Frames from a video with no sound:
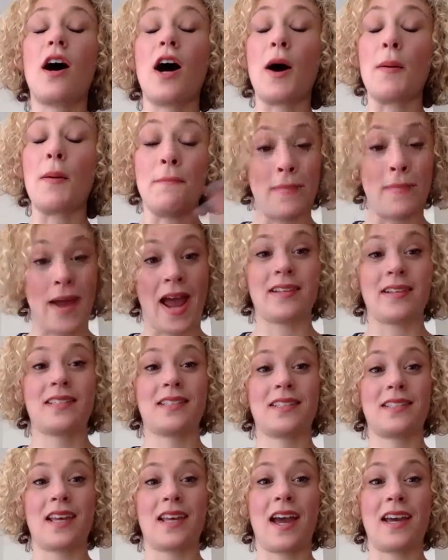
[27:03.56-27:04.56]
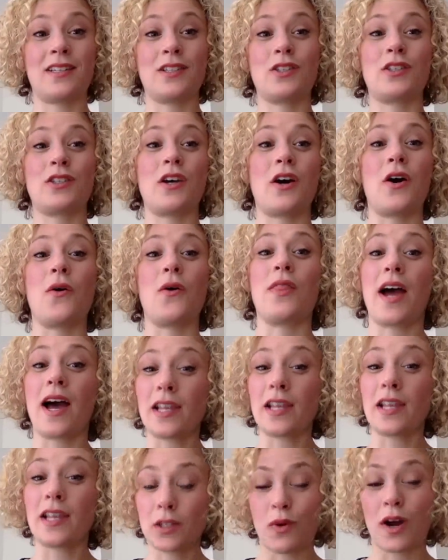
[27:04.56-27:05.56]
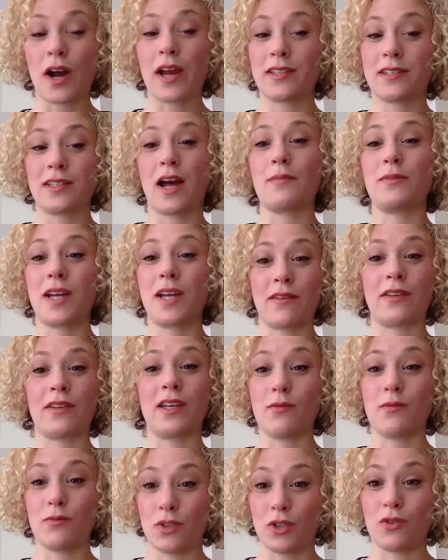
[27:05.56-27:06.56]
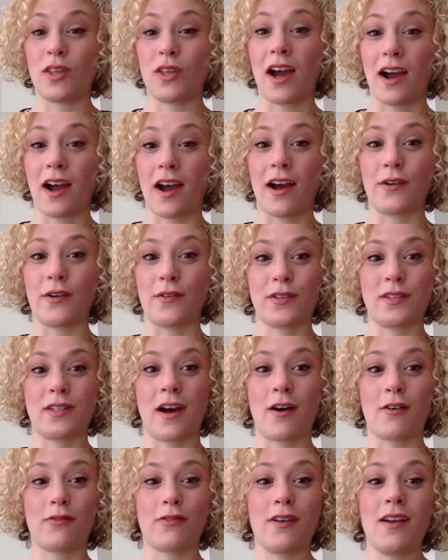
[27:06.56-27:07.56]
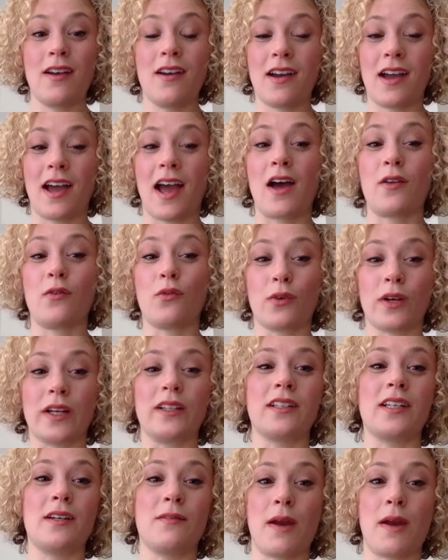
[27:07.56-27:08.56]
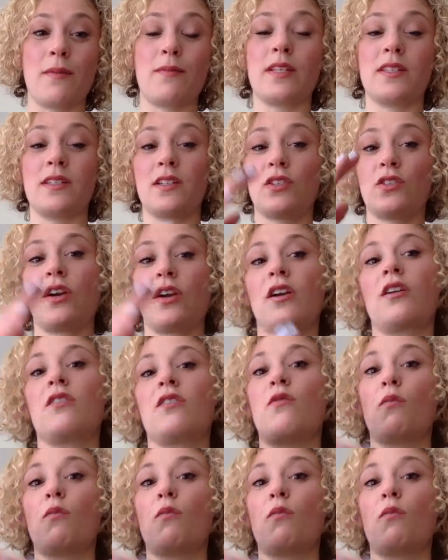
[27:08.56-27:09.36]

a mess. And so that's why I stopped having him do that kind of stuff. And really my business started